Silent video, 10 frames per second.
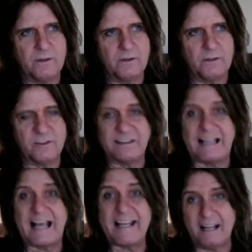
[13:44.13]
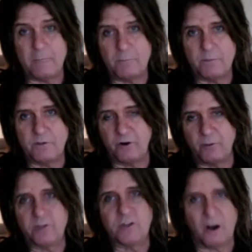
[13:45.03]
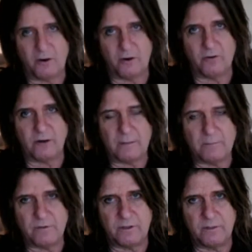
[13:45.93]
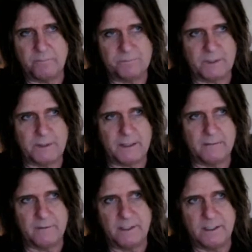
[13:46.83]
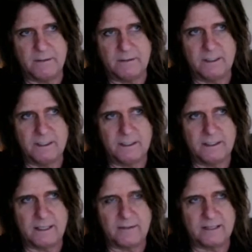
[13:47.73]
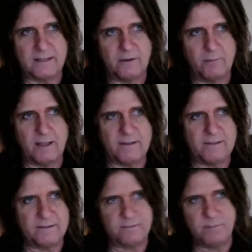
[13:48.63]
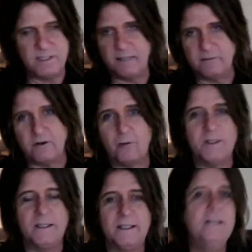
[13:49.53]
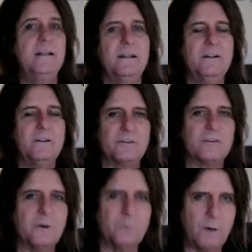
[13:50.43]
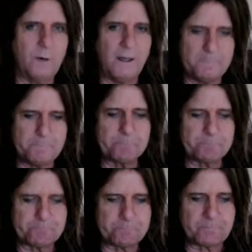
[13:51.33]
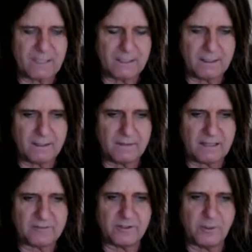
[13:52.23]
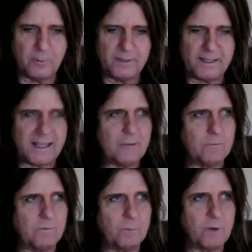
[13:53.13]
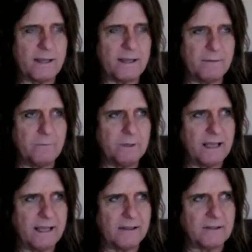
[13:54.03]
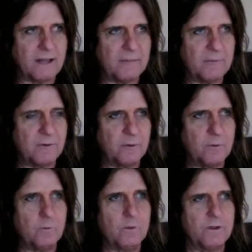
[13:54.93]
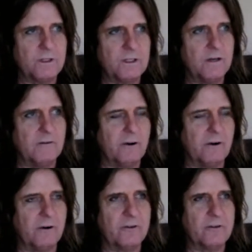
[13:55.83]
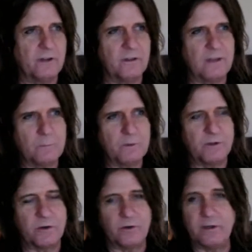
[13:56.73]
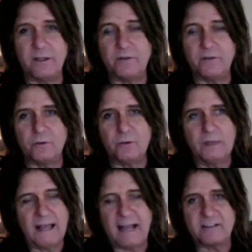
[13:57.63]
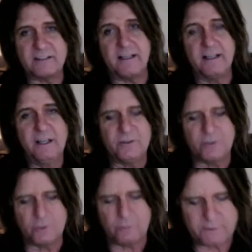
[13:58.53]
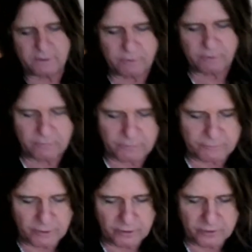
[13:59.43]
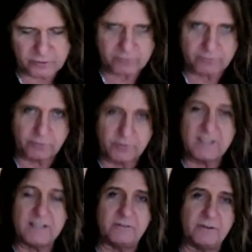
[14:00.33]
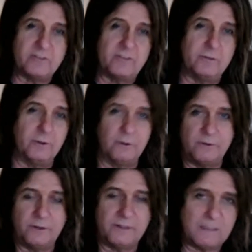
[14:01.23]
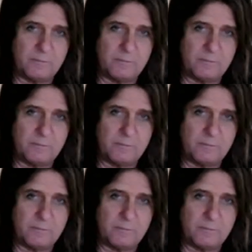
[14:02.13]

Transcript: this lineup with Darby Todd on drums and Ken Sander on bass, me and Tommy. So that's the only gig we had the time to do with Key of Hearts, and then we turned into actually during the rehearsals for the Heat Festival the day